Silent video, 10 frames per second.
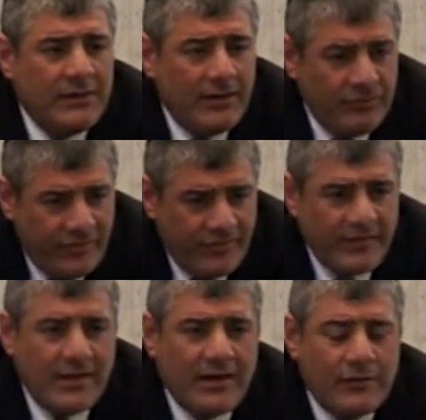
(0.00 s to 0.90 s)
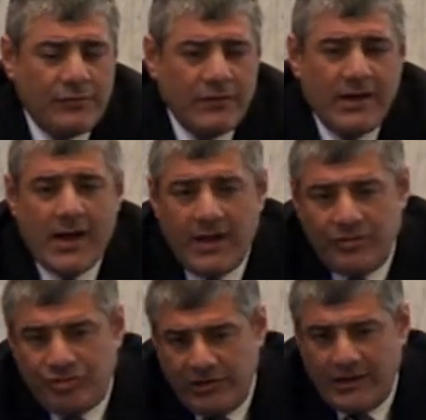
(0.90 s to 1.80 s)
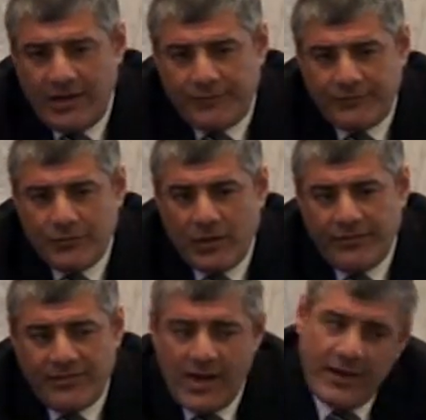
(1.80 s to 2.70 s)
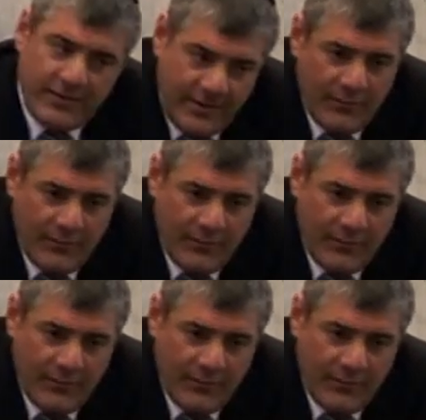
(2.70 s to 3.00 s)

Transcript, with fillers: and she said, "Thank you for the ride." She left to her side.